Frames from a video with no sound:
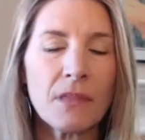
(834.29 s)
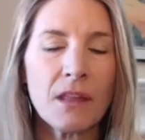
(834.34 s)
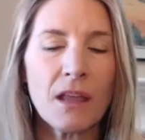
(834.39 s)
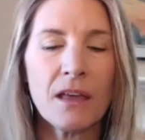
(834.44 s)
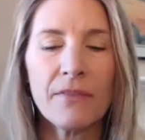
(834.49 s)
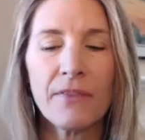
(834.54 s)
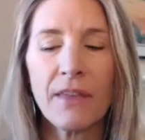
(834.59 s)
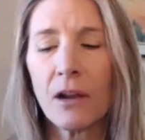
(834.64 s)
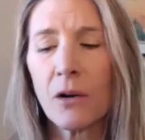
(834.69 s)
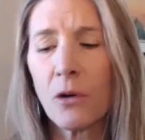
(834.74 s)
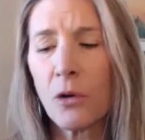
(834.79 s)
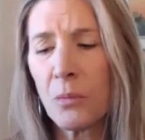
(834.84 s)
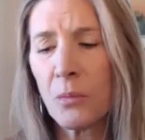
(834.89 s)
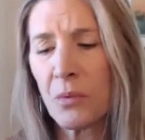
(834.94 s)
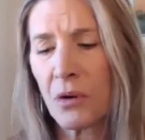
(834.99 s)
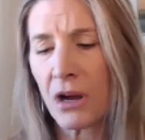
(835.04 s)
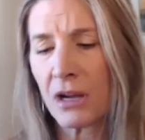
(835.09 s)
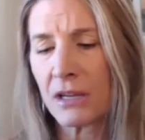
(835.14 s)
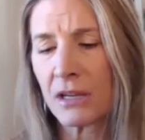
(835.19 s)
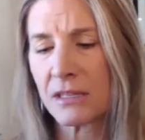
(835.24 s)
And that whole
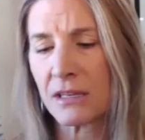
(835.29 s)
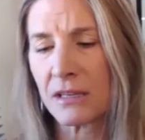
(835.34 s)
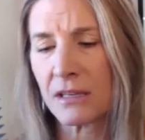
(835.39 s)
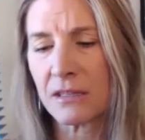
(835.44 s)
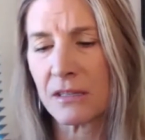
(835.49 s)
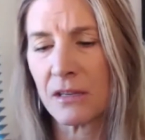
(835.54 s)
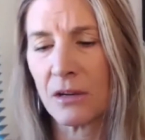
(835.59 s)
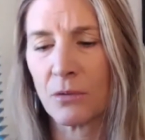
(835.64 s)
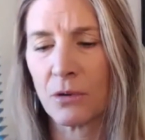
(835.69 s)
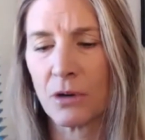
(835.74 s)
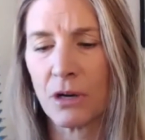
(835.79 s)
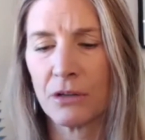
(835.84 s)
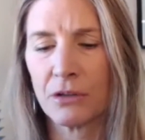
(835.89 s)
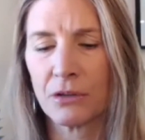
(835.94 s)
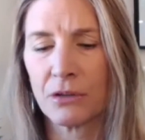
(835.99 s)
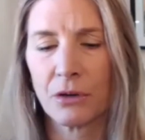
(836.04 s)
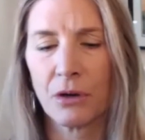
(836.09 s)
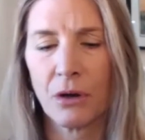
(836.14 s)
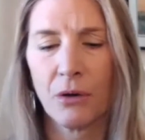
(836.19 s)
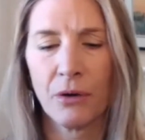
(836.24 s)
process that we're
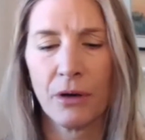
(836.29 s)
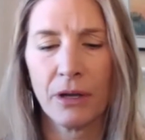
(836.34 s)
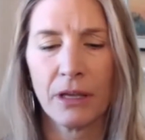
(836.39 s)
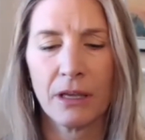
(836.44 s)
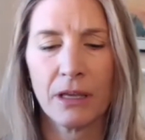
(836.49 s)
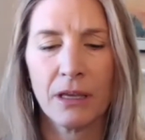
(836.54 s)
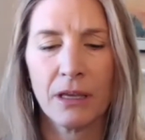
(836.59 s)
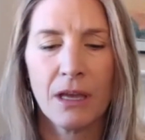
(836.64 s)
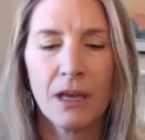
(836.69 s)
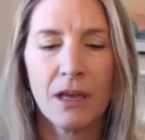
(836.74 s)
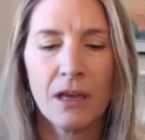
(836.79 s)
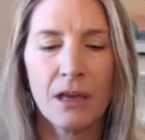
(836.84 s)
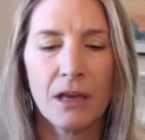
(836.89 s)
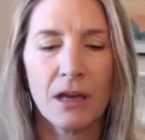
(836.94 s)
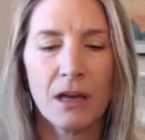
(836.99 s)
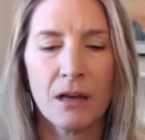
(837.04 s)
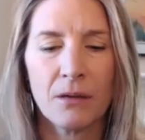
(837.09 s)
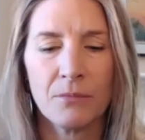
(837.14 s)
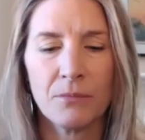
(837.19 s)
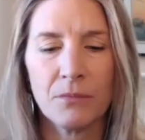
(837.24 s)
undergoing,
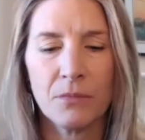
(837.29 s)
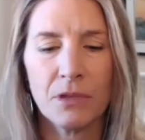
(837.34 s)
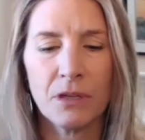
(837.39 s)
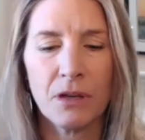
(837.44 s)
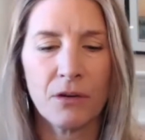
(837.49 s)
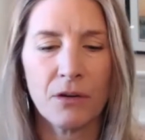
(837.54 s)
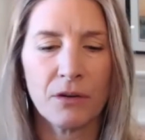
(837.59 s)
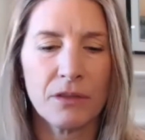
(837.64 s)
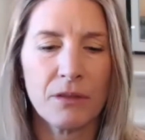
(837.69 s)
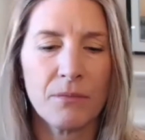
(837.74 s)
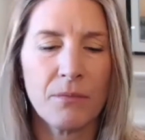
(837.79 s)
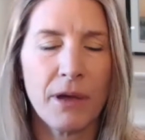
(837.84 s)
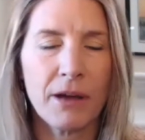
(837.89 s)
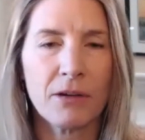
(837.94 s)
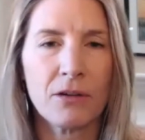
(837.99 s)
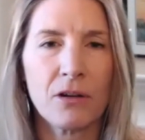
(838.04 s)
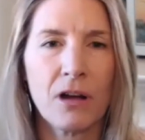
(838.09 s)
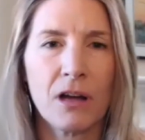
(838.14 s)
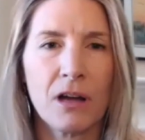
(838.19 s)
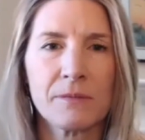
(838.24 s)
at the
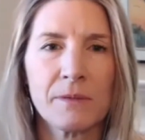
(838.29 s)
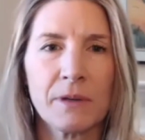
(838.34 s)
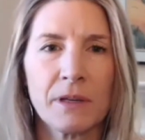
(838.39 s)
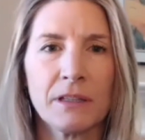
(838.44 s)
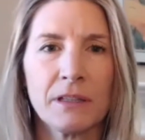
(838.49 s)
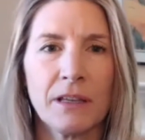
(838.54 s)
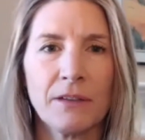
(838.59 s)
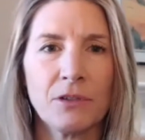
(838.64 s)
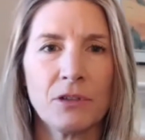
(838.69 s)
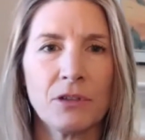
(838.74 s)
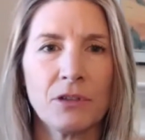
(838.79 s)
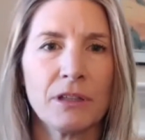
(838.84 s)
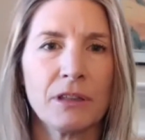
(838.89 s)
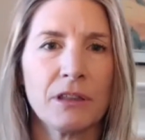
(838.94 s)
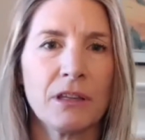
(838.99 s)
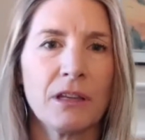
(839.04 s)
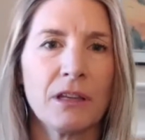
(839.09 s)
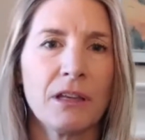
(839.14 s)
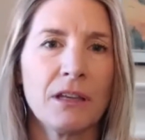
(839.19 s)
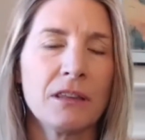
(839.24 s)
microcosmic level
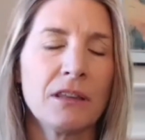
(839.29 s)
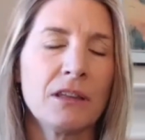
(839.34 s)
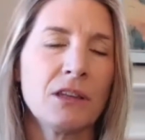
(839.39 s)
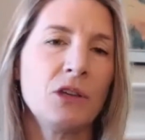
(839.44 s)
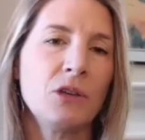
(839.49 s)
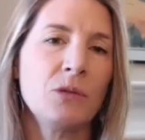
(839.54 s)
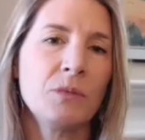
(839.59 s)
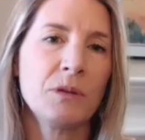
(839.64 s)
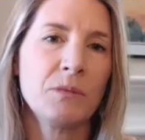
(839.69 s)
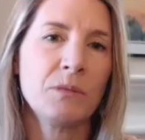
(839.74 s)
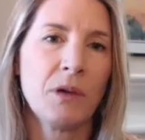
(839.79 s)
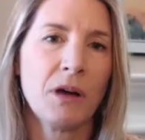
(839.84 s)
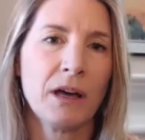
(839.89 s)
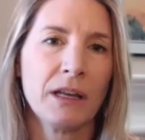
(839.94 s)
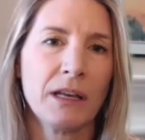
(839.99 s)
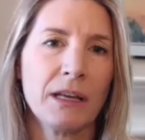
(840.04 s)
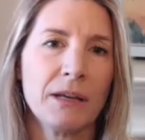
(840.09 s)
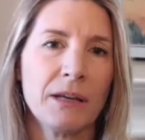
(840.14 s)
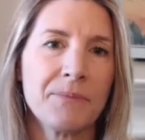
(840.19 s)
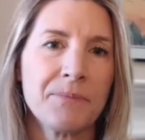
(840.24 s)
and in the human
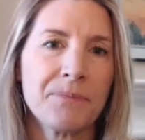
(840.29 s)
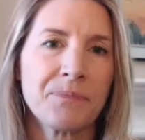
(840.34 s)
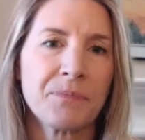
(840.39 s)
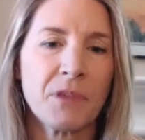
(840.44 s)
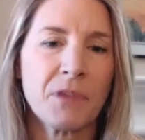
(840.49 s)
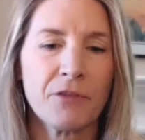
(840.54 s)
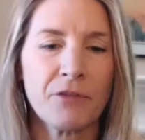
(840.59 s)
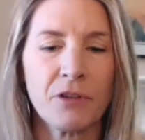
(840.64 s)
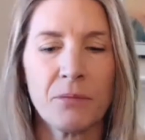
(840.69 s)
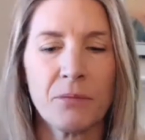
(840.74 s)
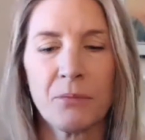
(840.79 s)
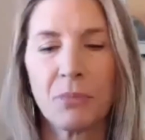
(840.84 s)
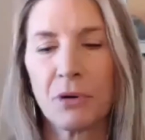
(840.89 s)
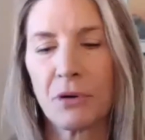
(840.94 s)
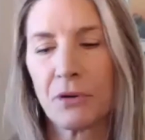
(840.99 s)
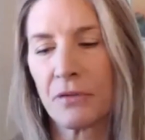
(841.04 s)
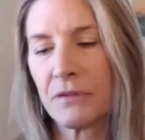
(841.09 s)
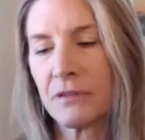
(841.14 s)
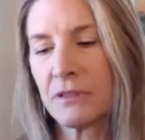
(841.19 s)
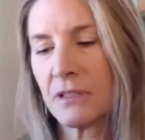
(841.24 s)
body from
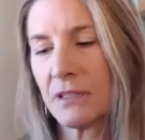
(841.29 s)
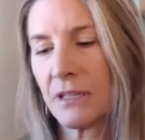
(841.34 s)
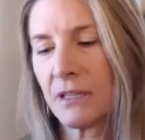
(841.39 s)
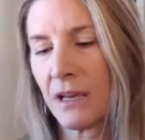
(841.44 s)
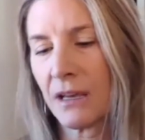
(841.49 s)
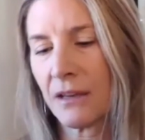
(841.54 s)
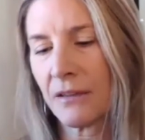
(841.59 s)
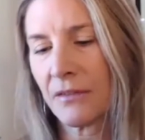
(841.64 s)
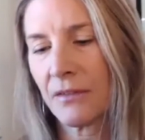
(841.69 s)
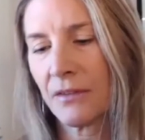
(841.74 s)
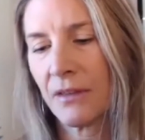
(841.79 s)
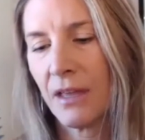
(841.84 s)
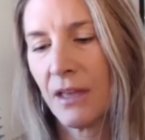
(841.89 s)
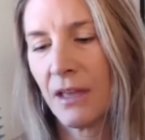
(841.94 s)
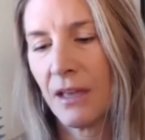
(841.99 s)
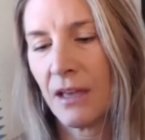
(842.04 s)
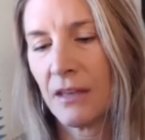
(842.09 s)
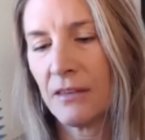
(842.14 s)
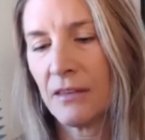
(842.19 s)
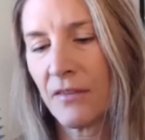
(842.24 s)
birth to death,
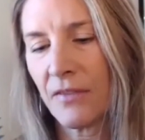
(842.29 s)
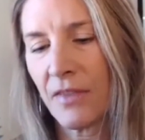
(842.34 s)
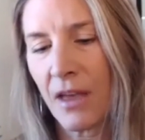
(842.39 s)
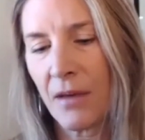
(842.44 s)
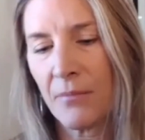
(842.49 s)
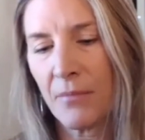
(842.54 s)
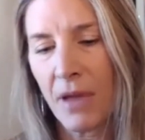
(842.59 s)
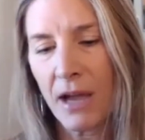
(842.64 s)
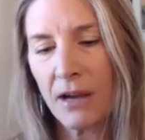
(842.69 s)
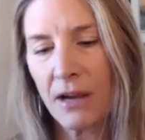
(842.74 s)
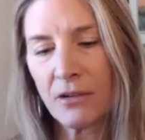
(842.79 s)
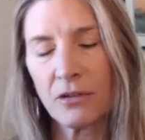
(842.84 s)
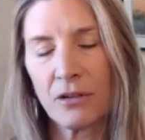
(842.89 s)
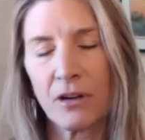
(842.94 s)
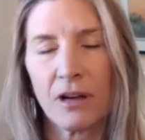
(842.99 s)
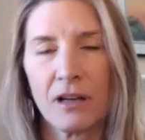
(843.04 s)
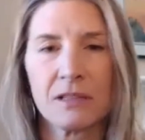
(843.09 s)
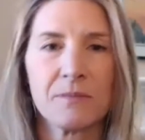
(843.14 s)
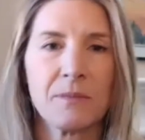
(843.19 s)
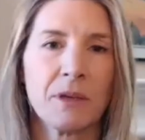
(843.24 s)
and that
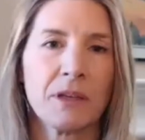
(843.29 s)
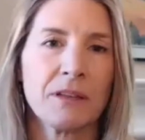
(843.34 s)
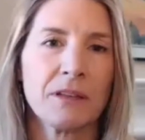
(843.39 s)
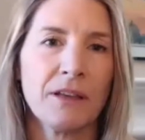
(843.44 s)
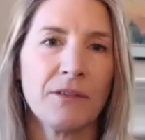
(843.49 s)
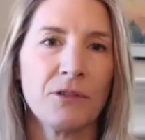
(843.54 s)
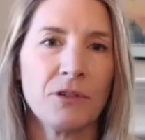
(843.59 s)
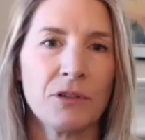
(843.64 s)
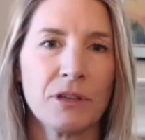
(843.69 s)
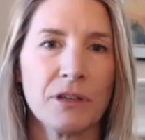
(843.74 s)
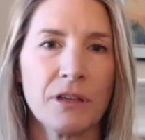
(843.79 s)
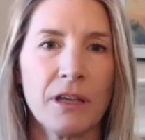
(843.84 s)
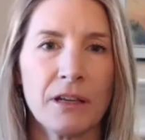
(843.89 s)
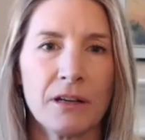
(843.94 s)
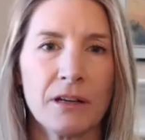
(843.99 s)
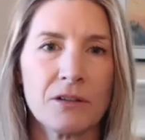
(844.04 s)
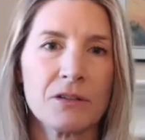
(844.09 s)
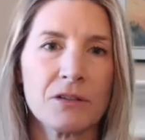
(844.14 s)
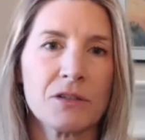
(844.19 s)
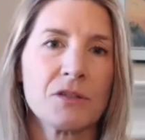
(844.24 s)
macrocosmic level at
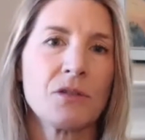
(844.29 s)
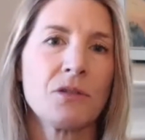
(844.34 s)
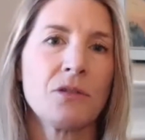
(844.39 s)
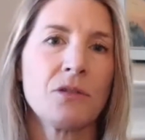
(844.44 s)
our soul